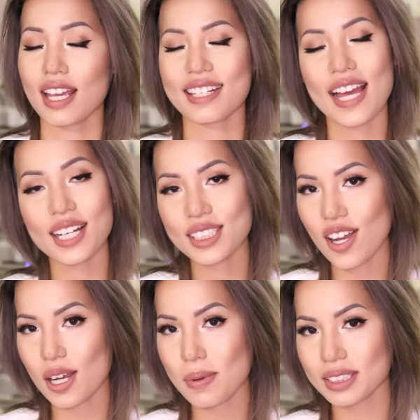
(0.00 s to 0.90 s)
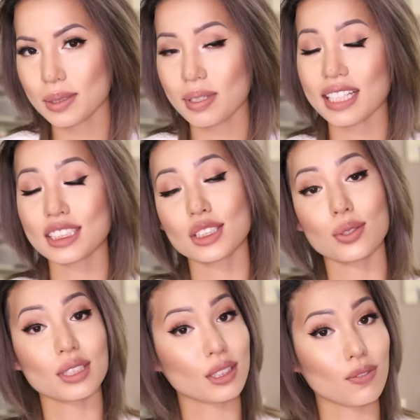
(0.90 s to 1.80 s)
Now to talk about something that's
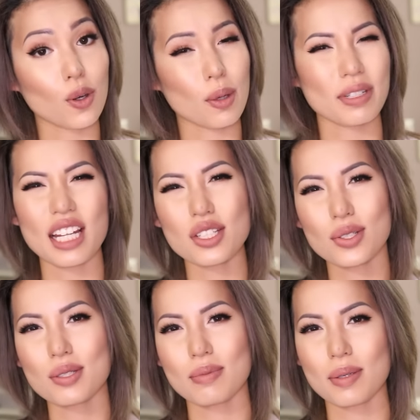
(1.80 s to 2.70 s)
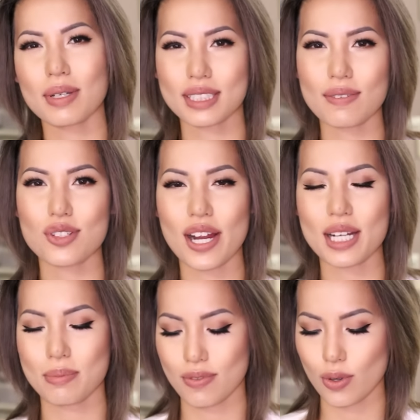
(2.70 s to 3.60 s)
new to Sephora, but not new to me because I've
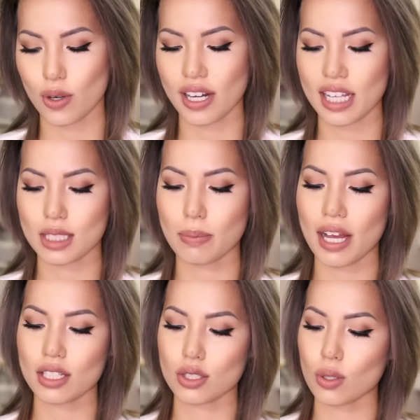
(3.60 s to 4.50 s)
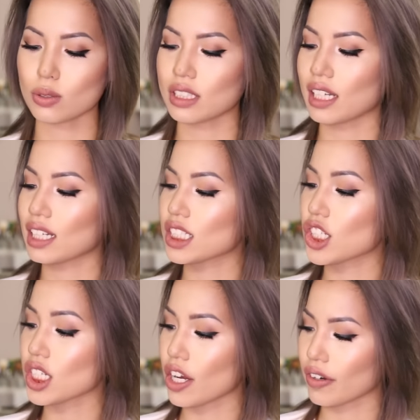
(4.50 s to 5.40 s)
tried it before. It's by Sol de
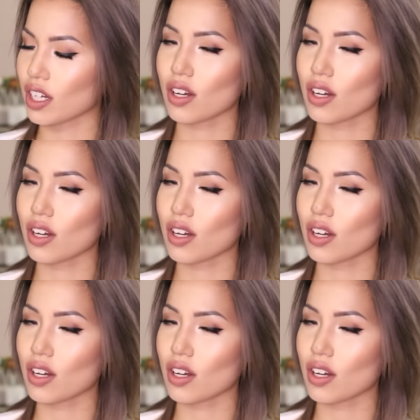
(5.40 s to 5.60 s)
Janeiro.